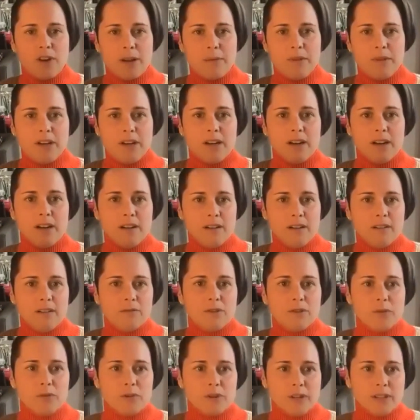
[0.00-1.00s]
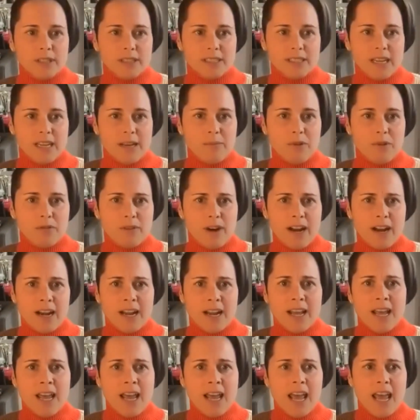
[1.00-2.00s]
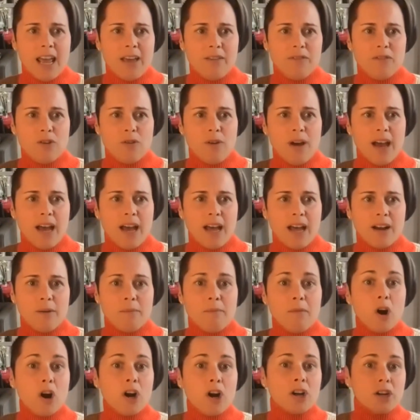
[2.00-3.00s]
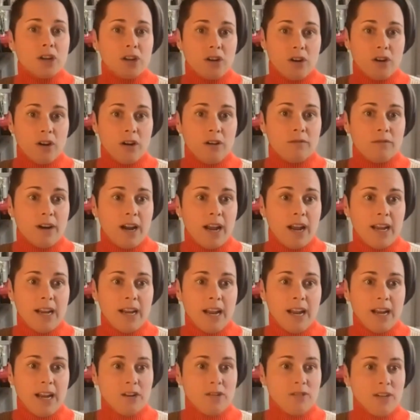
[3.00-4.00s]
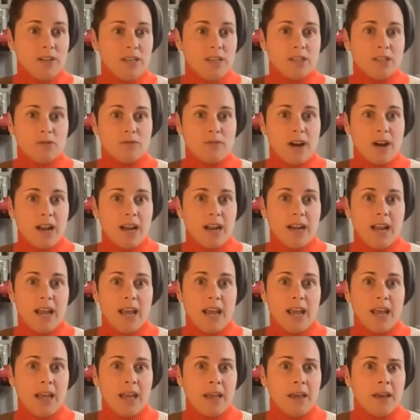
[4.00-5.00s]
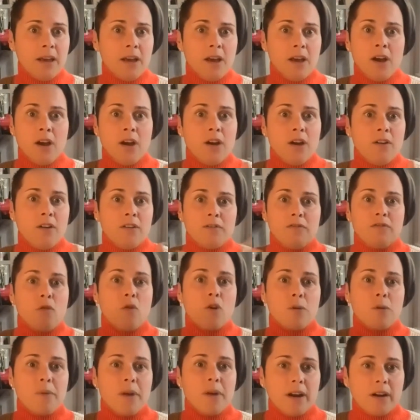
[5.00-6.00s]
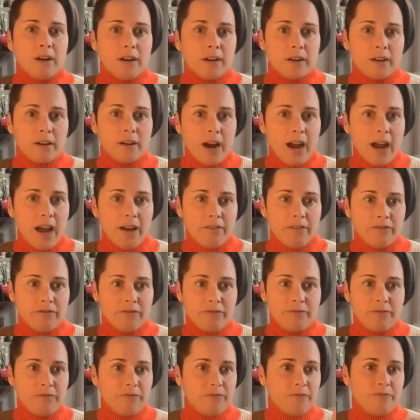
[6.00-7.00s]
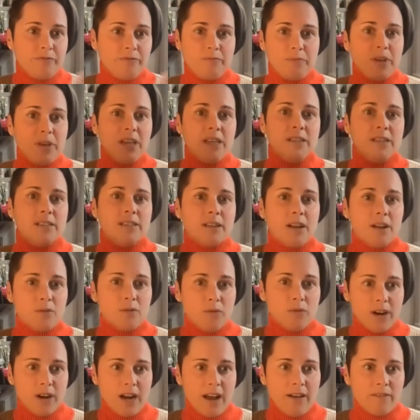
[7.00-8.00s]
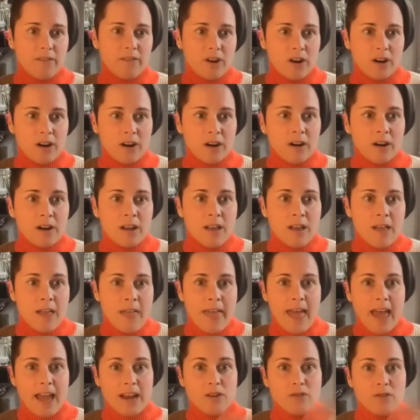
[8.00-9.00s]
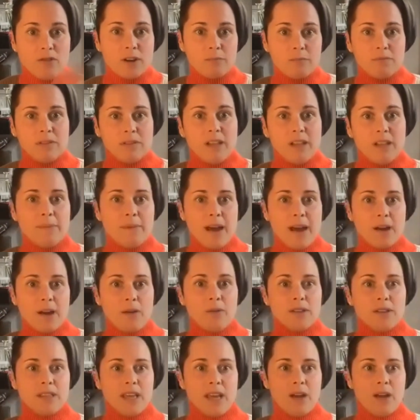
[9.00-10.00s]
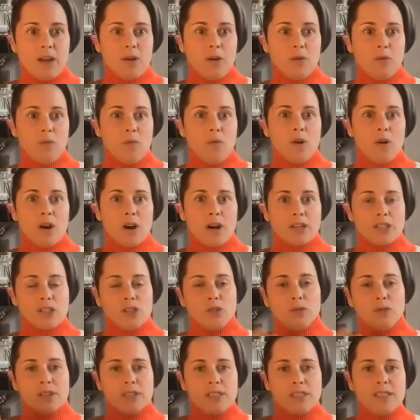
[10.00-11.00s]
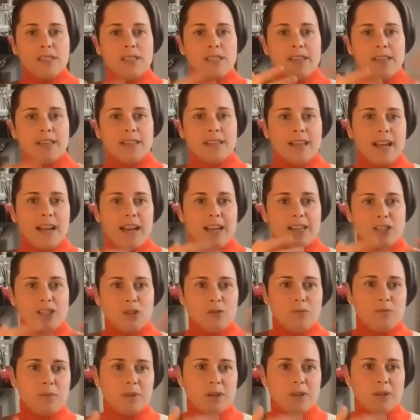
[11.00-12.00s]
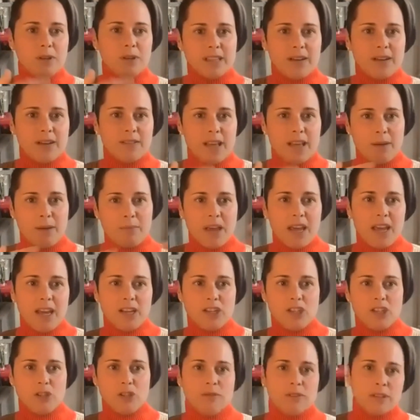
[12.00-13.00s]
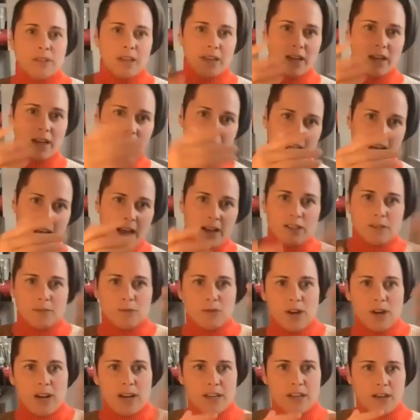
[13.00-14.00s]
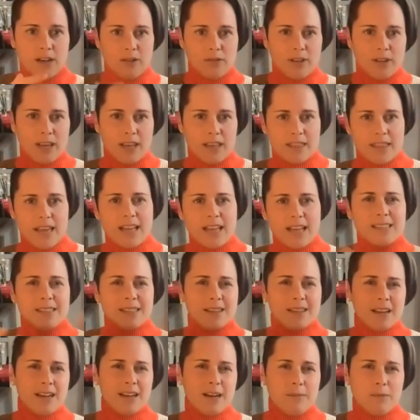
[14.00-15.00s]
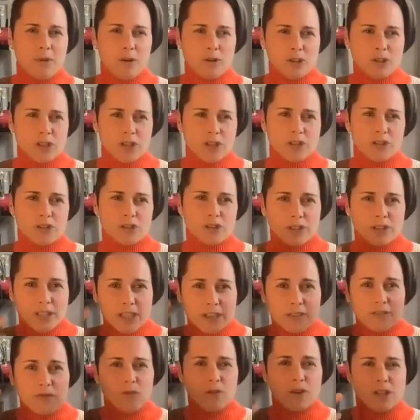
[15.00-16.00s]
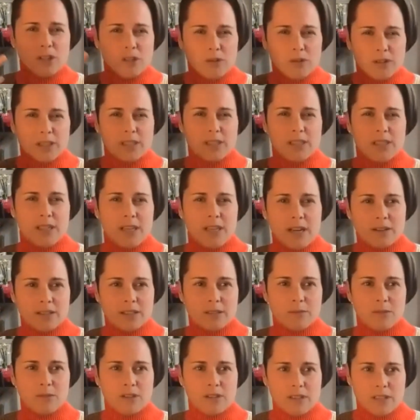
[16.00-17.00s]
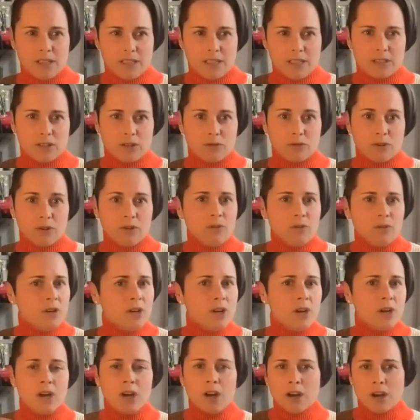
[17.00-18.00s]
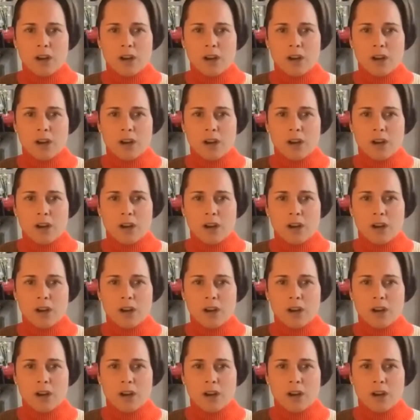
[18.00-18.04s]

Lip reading: frame it in a real world example, right? If you had a marketer, right, and you need to write a 4-paragraph piece on whatever, and you could play back what they worked, you could see that as you built out that page, you would like add, subtract, like that's right. The kind of motion you're looking for, is you can see how someone thinks through.